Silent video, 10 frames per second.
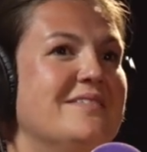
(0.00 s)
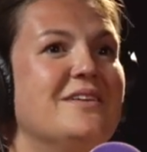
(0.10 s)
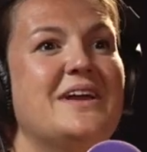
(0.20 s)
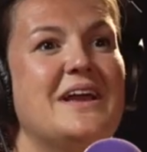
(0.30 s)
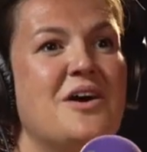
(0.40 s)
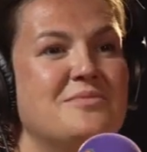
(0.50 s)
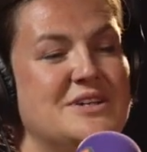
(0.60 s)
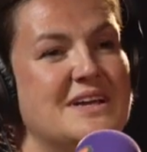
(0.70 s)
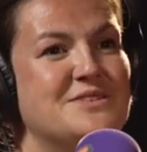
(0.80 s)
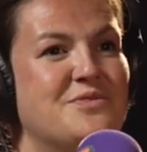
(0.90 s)
looking at
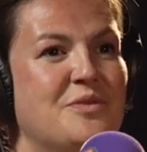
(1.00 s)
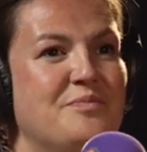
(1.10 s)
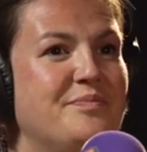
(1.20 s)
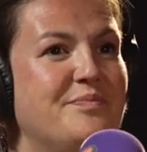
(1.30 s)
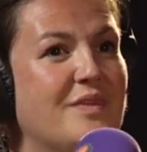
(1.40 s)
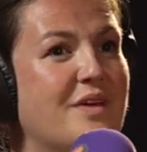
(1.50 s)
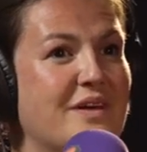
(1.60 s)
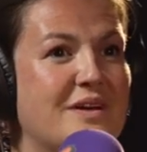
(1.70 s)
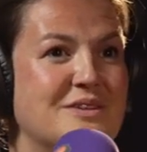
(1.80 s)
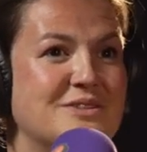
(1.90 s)
objects from
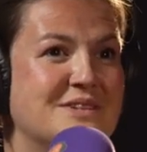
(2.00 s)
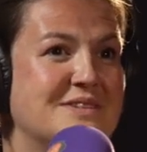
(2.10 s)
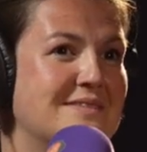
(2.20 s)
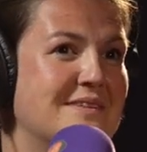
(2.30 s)
other cultures,